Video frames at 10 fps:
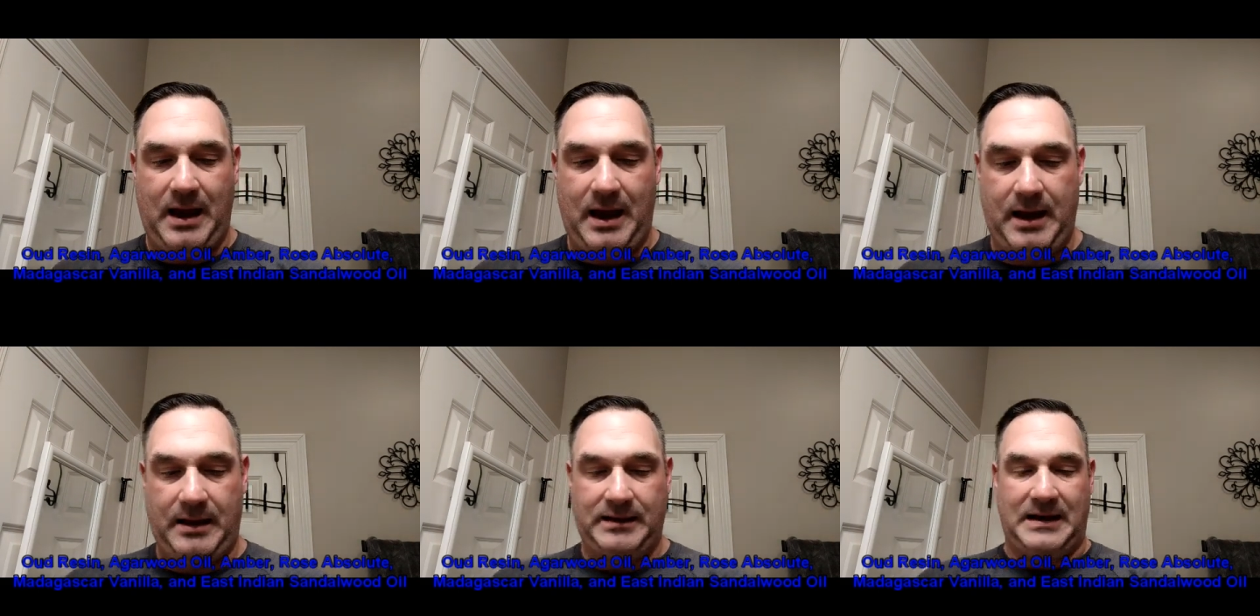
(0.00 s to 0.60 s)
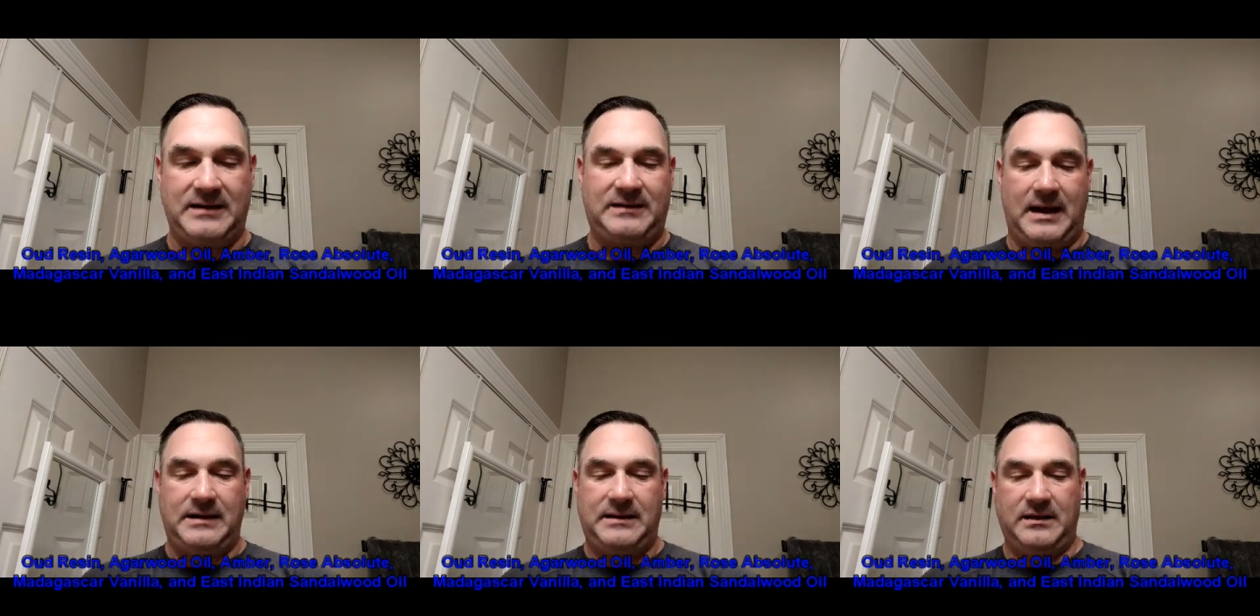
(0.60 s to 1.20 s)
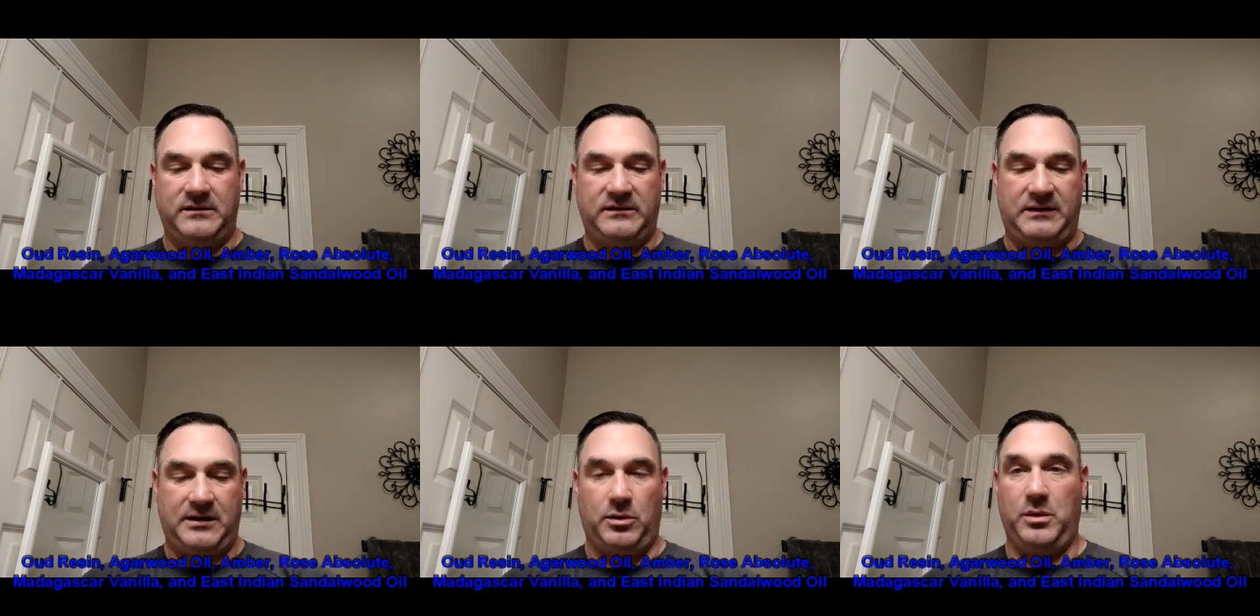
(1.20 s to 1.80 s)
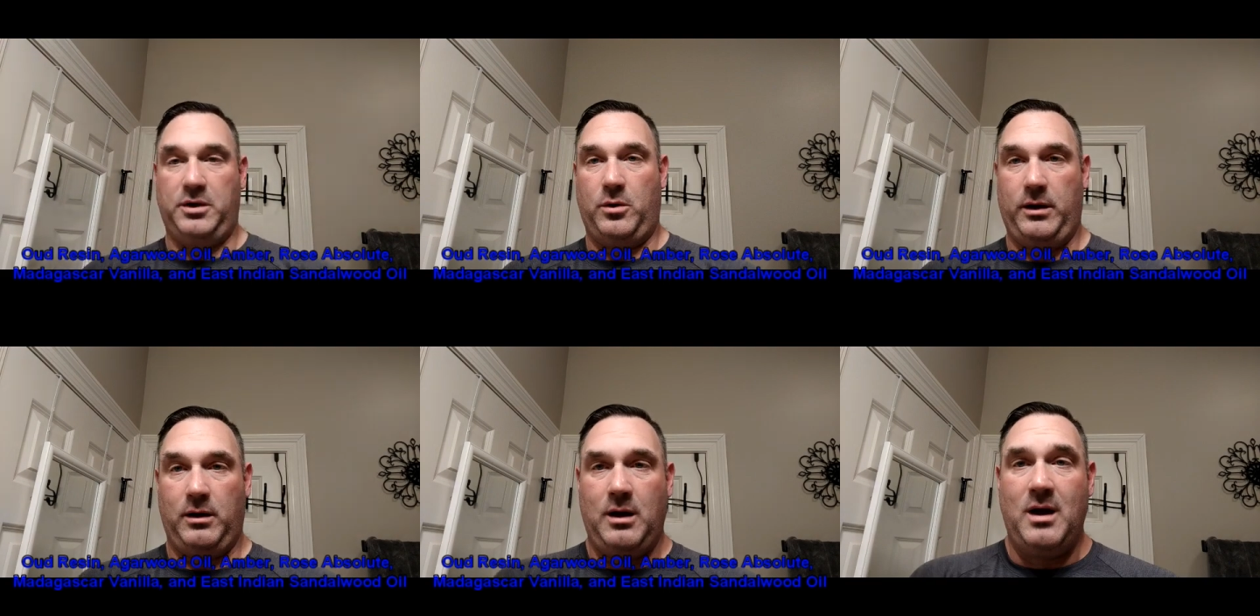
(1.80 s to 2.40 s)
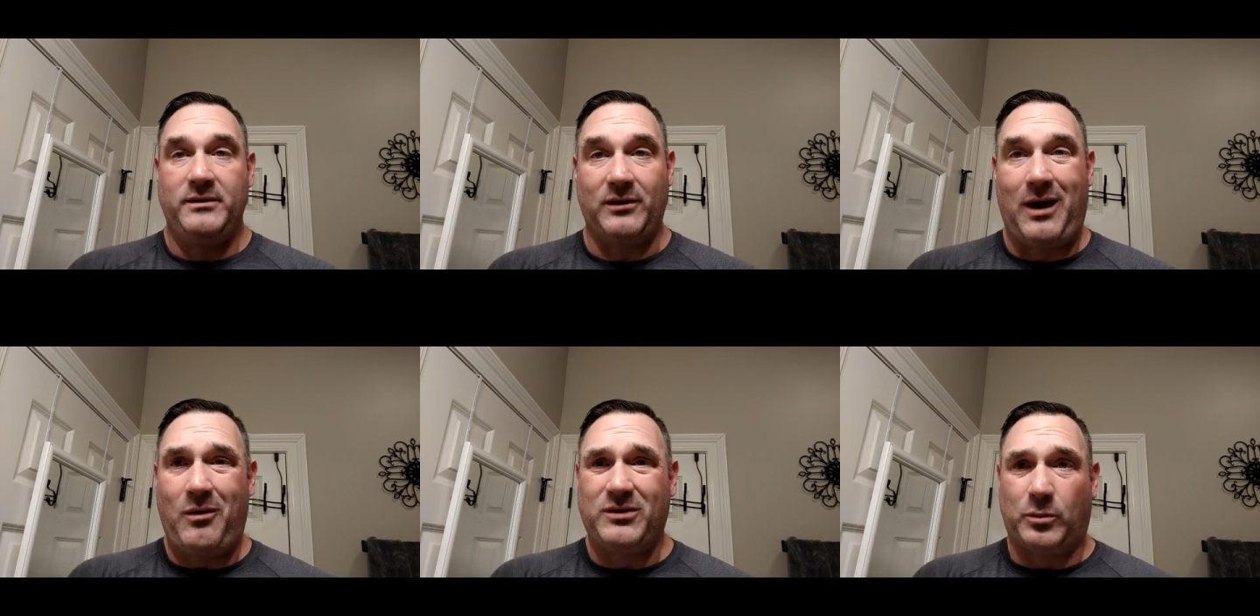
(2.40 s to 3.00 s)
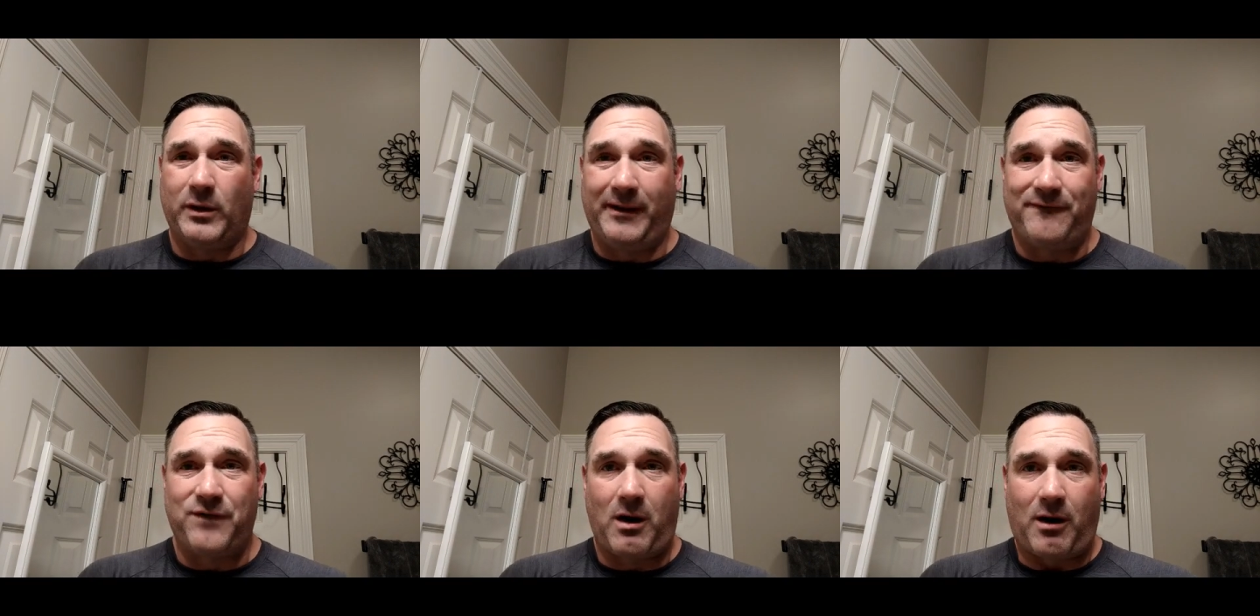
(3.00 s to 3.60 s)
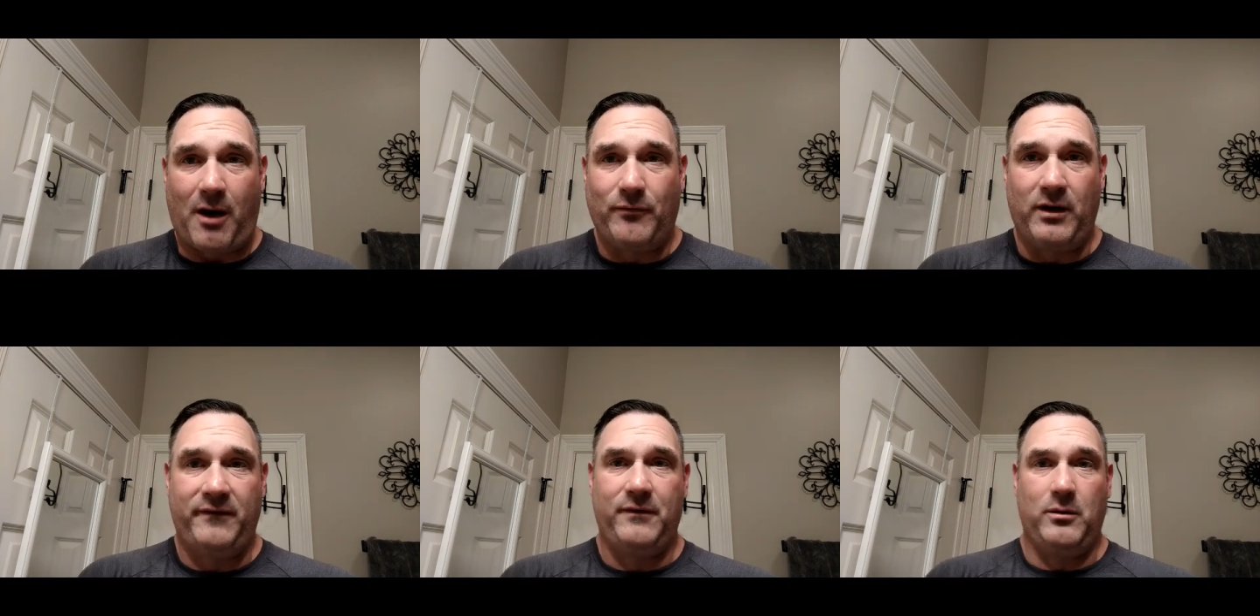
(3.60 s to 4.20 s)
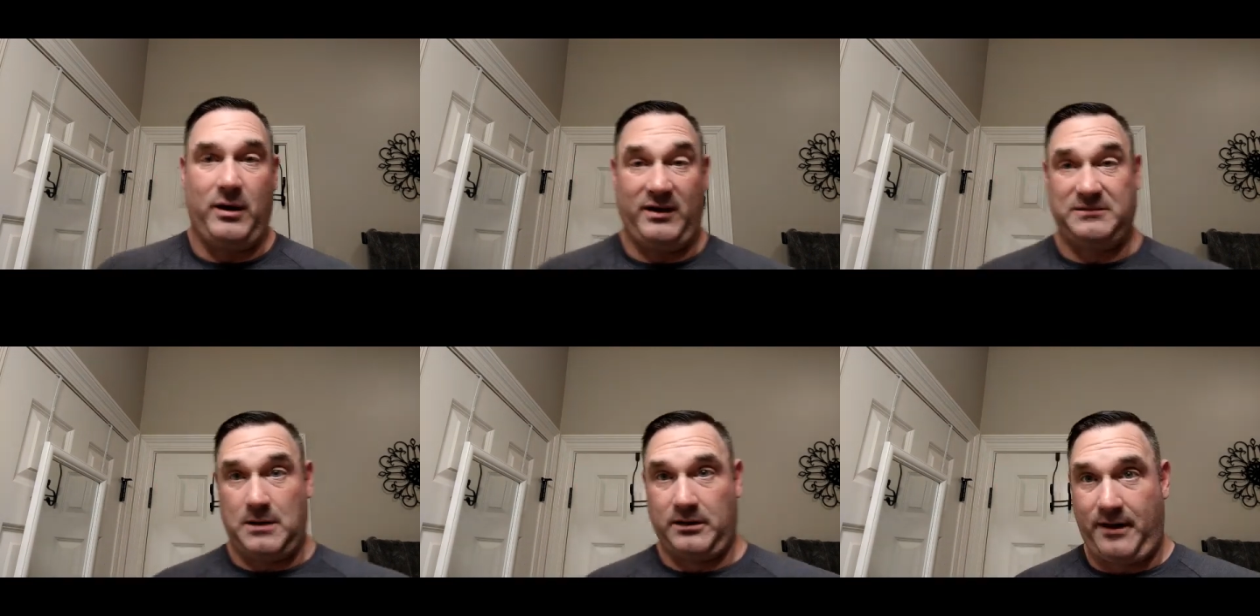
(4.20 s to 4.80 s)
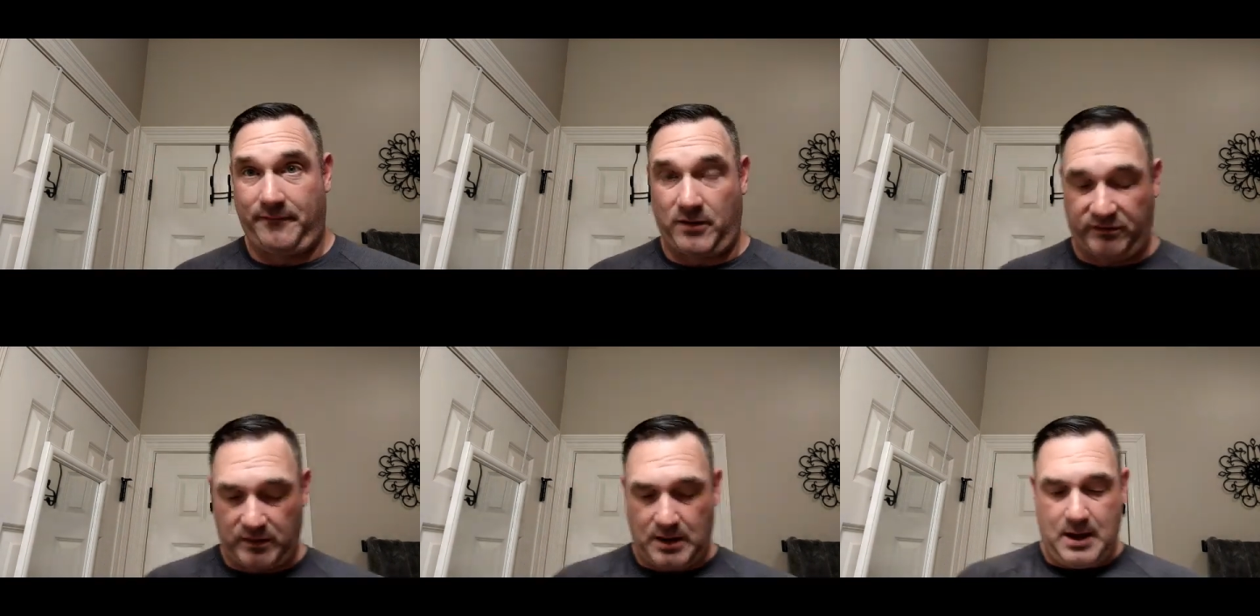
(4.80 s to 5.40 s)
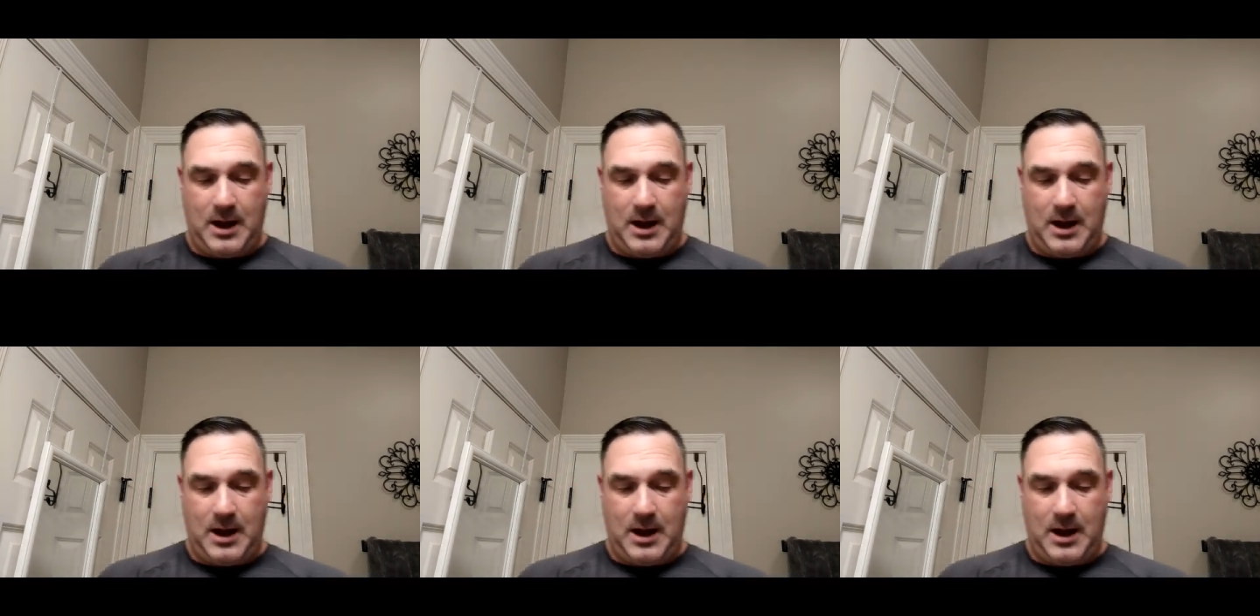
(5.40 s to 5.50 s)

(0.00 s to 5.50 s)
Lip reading: and East Indian sandalwood oil. So I wasn't really far off when I smelled it at first.